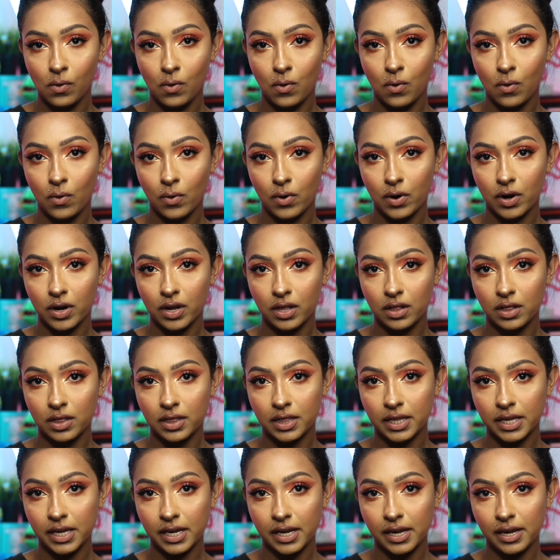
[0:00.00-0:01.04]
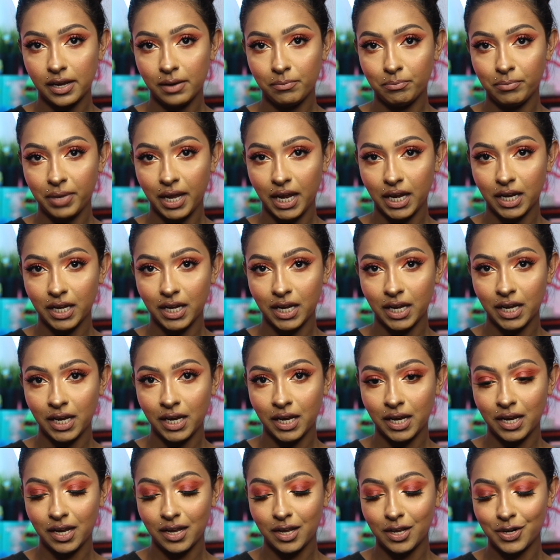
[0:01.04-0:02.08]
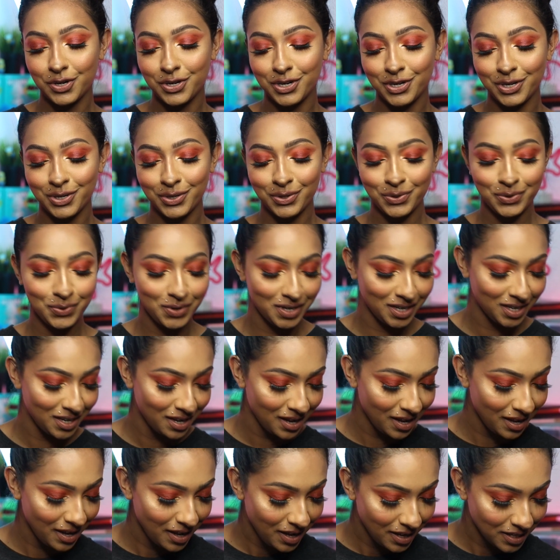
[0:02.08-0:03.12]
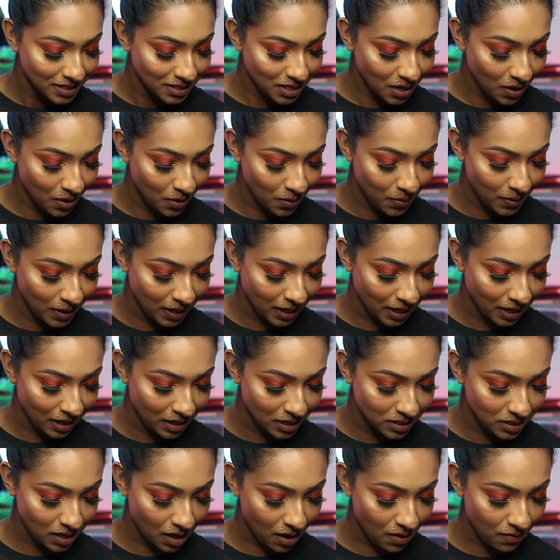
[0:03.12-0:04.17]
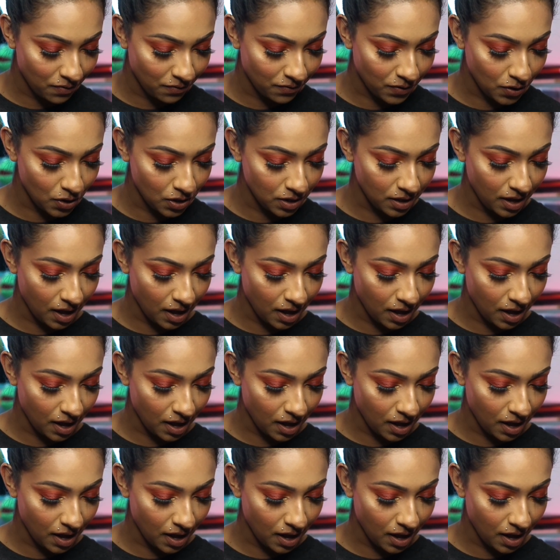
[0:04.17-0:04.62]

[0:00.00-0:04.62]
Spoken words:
corally, pinky nude. So it is a full